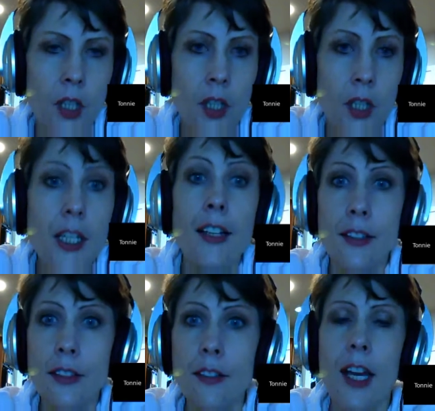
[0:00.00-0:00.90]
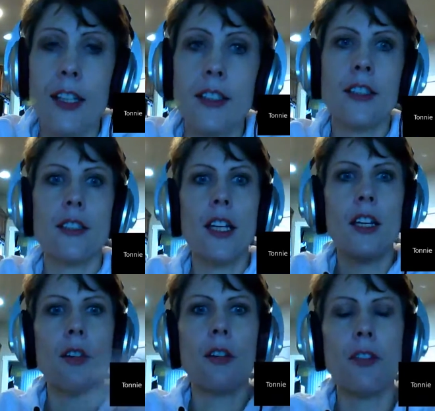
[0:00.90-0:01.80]
Yes, because
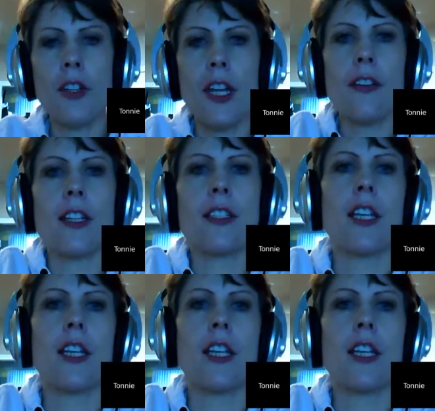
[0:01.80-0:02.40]
they refer to that and they say,